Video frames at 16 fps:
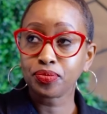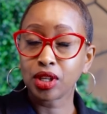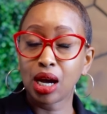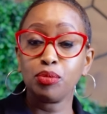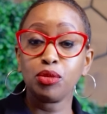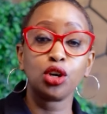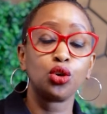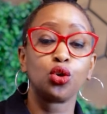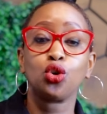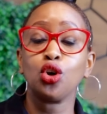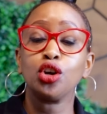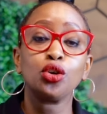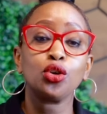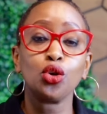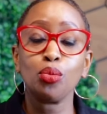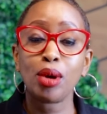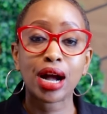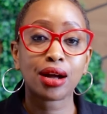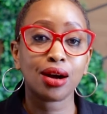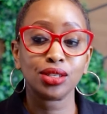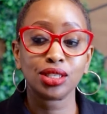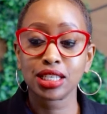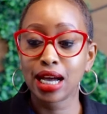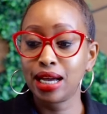I'm going to go back
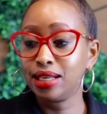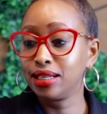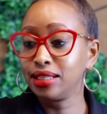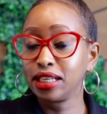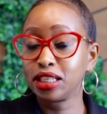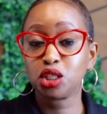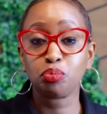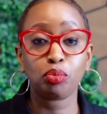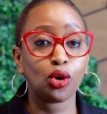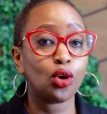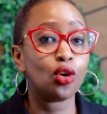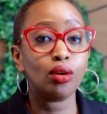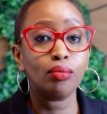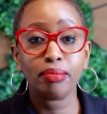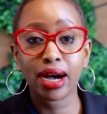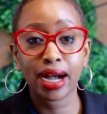outside and explore